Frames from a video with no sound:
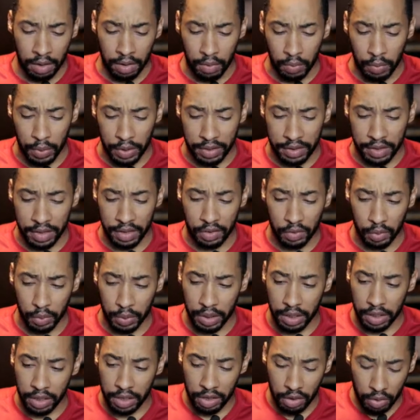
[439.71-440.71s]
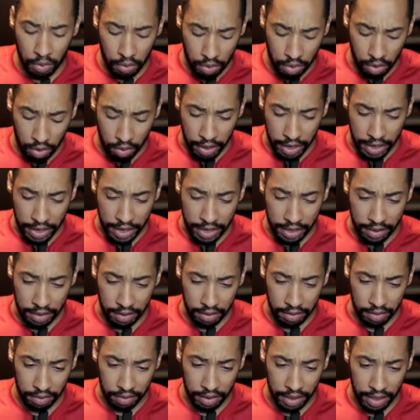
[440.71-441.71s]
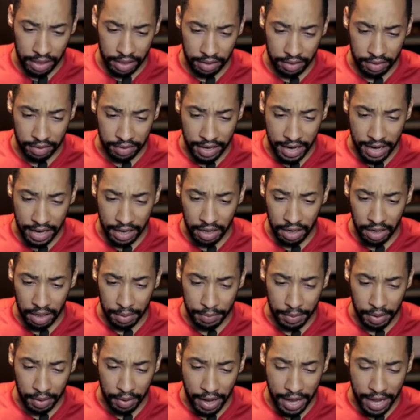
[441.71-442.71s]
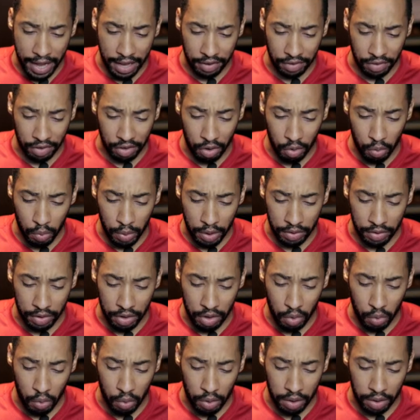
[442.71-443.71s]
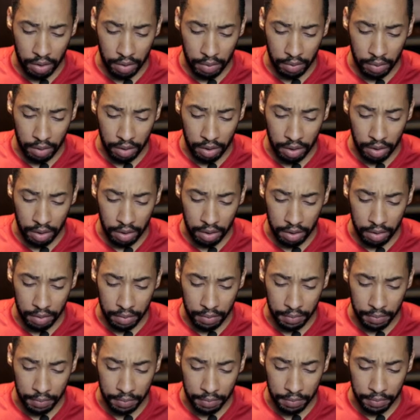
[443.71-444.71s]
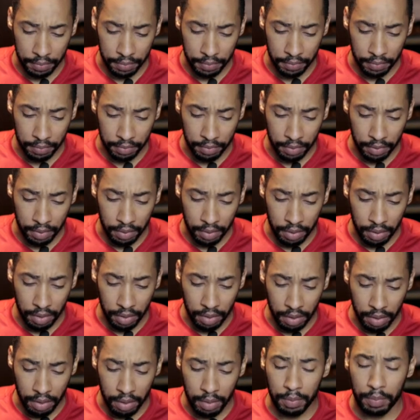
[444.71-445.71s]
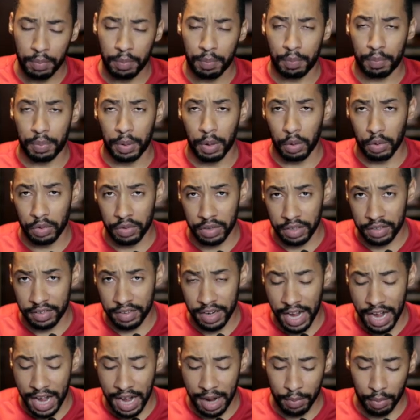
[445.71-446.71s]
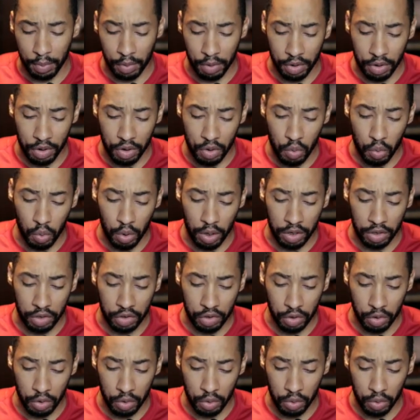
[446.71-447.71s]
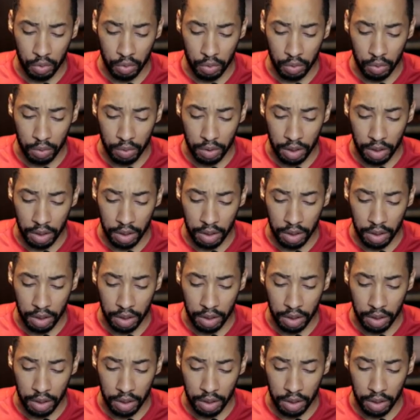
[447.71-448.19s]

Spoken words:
With this one, you go ahead and sign up. They'll ask you whether you want to post a job or you want to